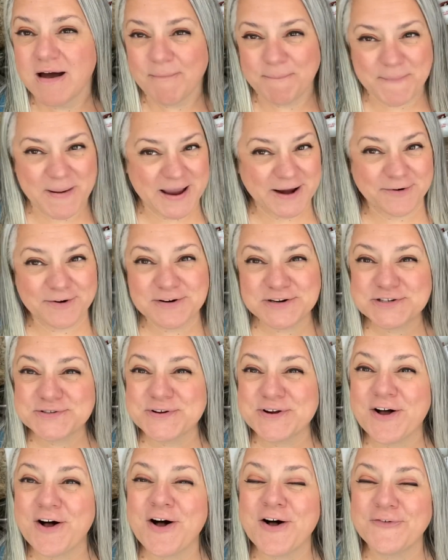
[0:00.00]
my
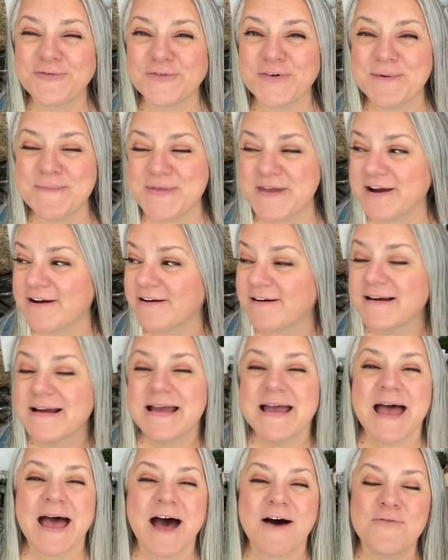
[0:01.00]
grocery haul from there.
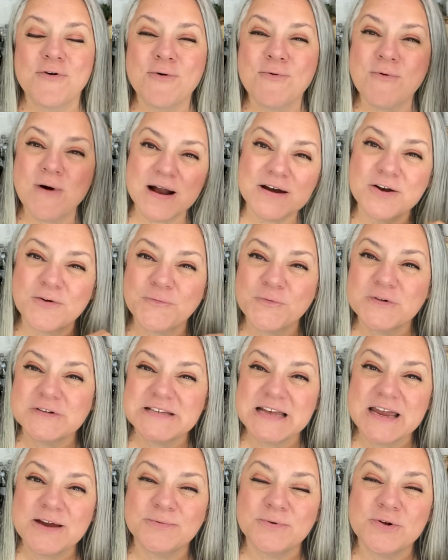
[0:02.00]
Have a wonderful
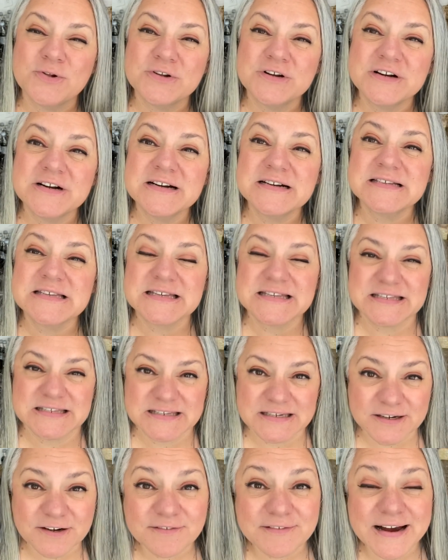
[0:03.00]
day, rollers.
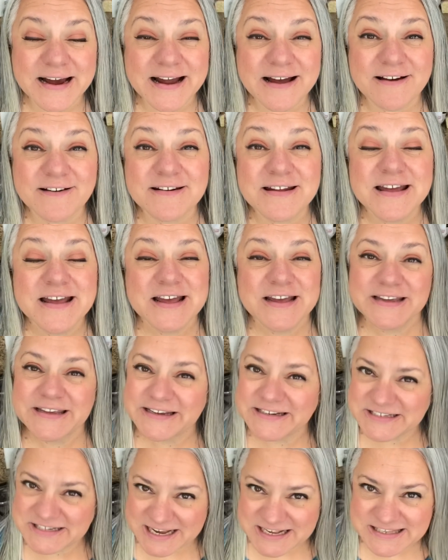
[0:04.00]
Stick around.
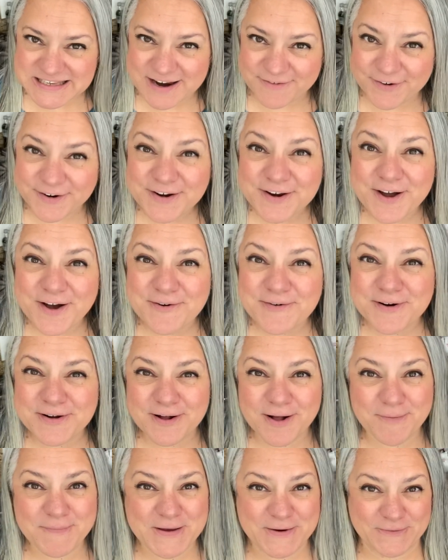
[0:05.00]
You just never know what
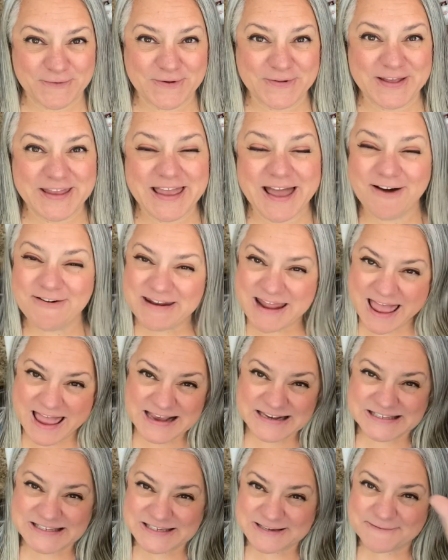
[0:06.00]
I'll be rolling out
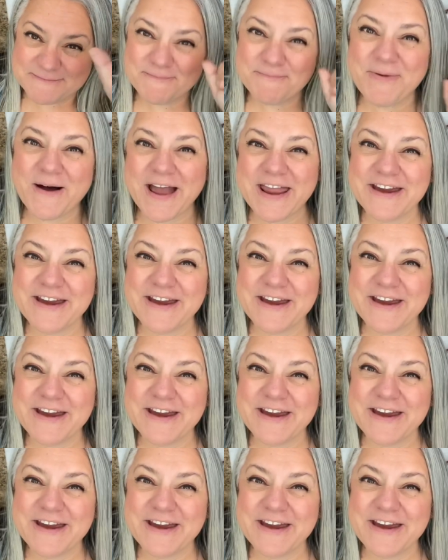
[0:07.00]
next. Bye,